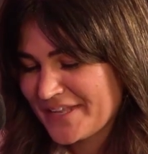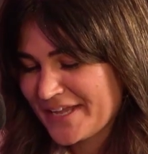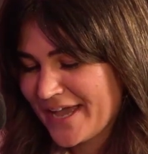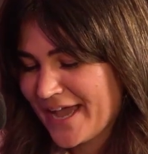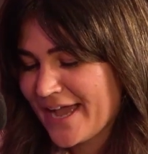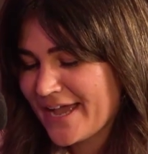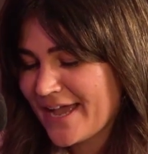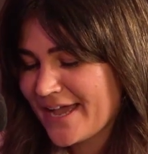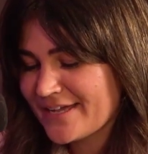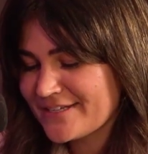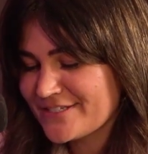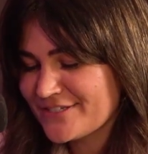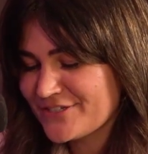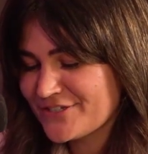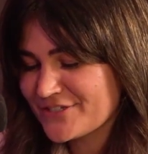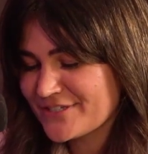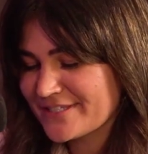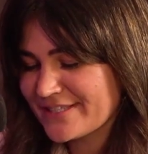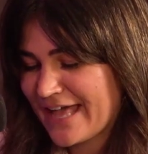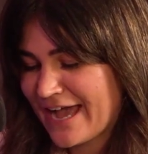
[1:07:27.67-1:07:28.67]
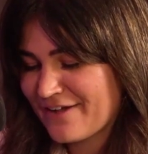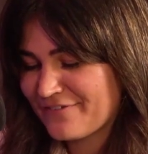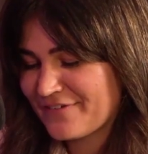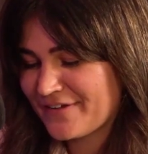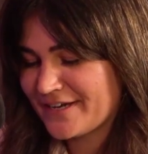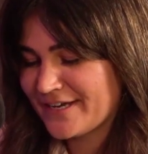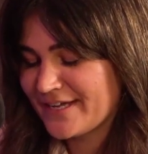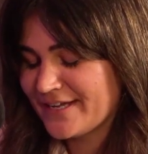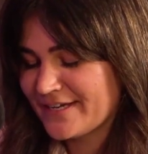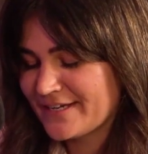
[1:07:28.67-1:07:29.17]
I had to just laugh at
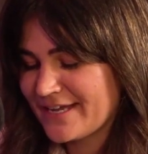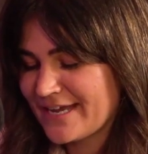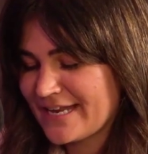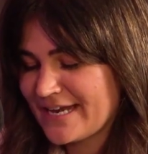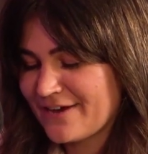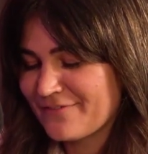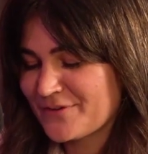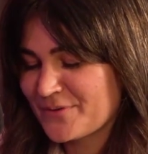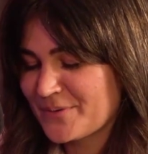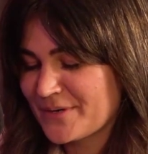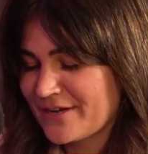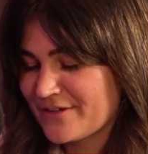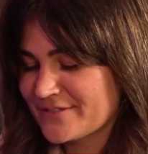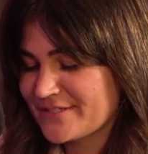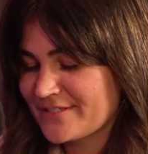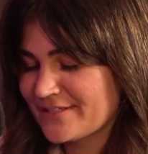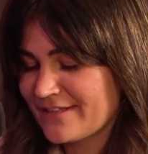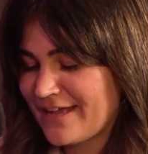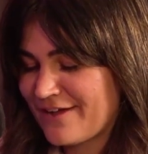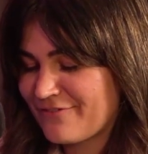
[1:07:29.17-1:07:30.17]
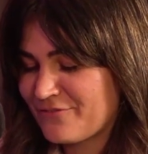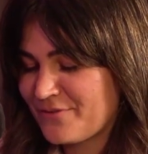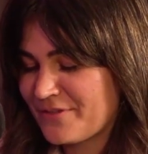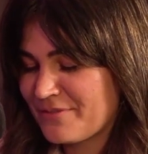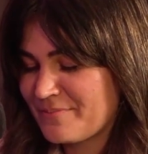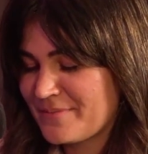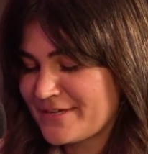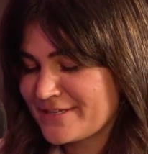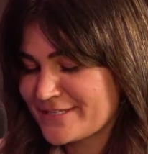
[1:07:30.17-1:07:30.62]
it and get everyone else to laugh with me.